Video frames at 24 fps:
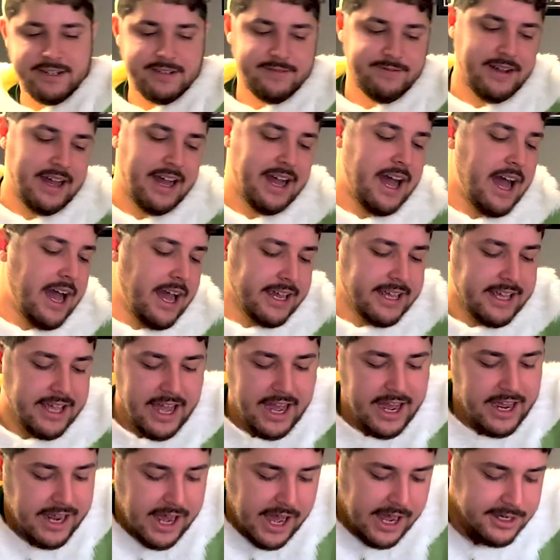
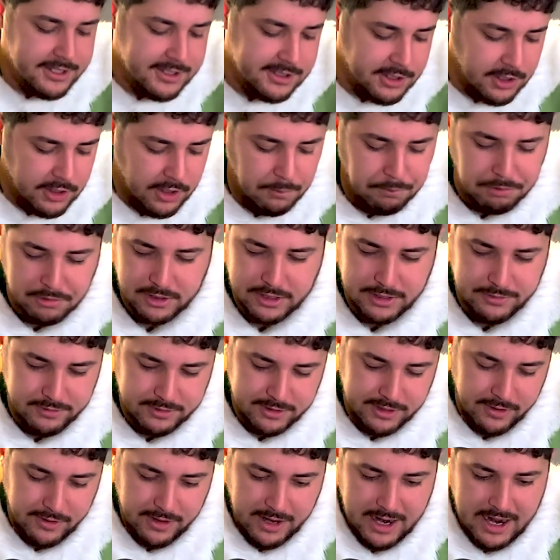I still don't believe it,
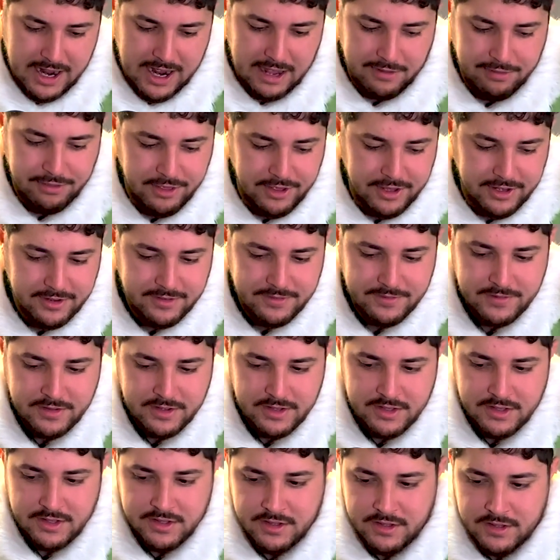though. I think
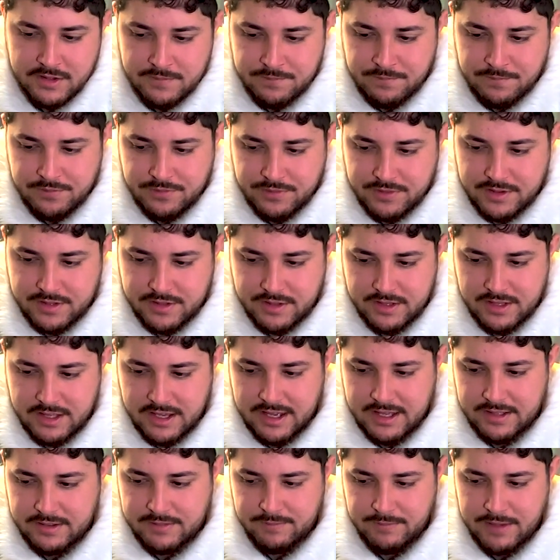
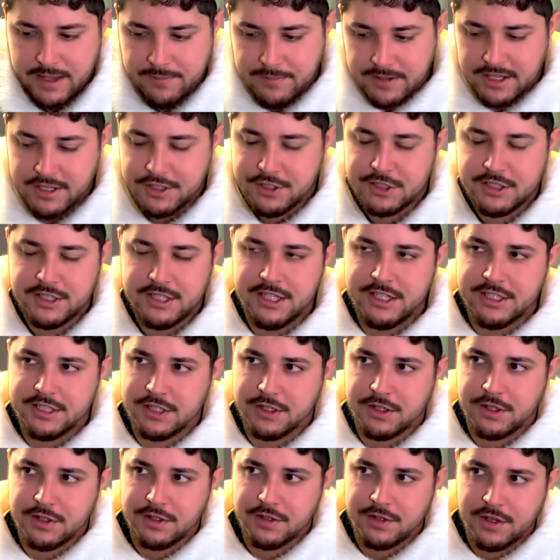maybe he just needs
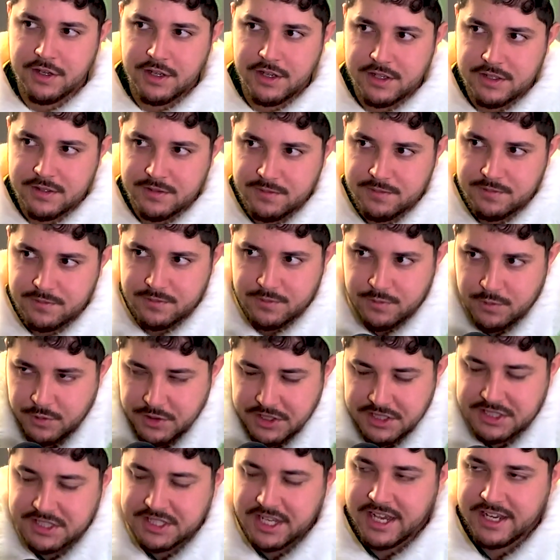a
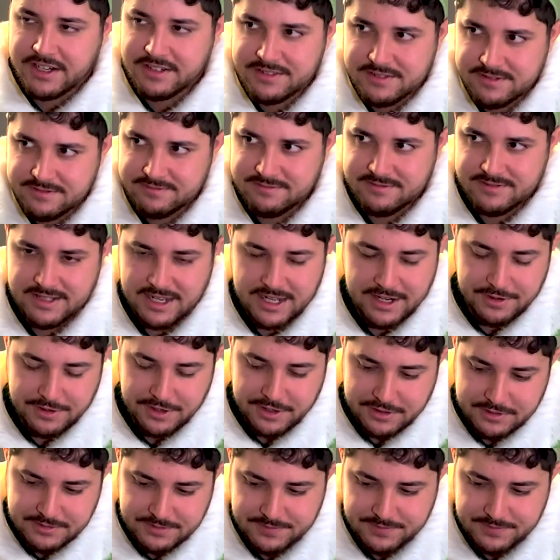reset. I don't know.